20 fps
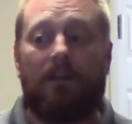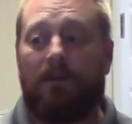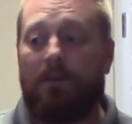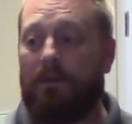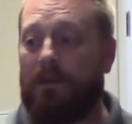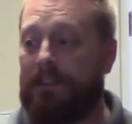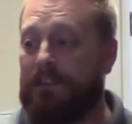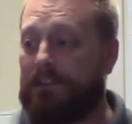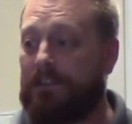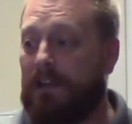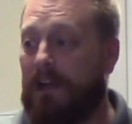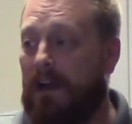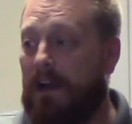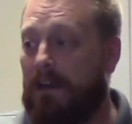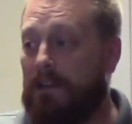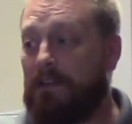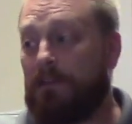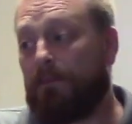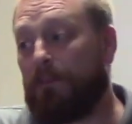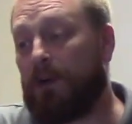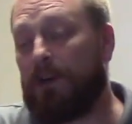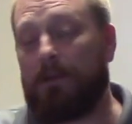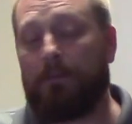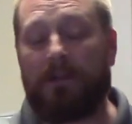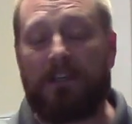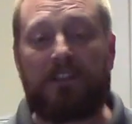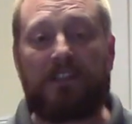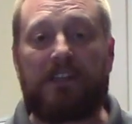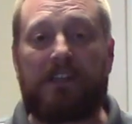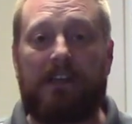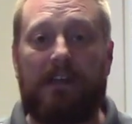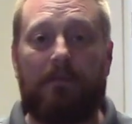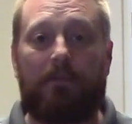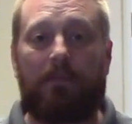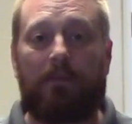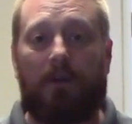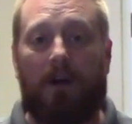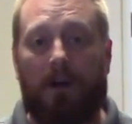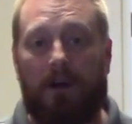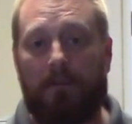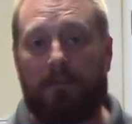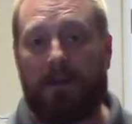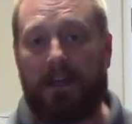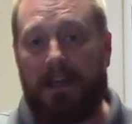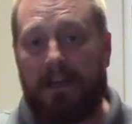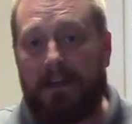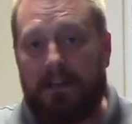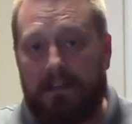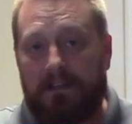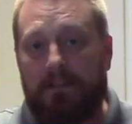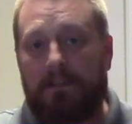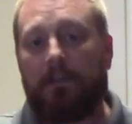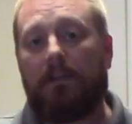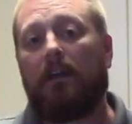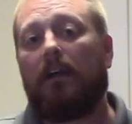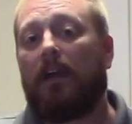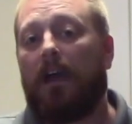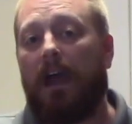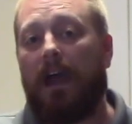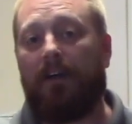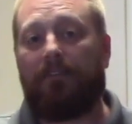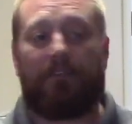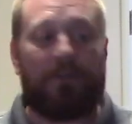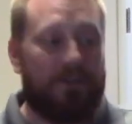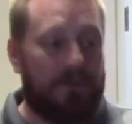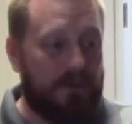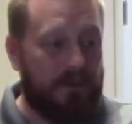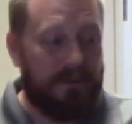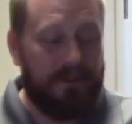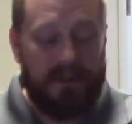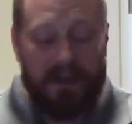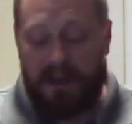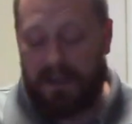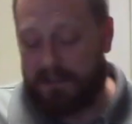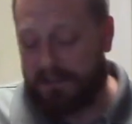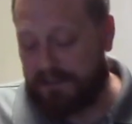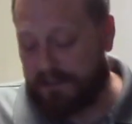which you pretty much skip arm day after doing that.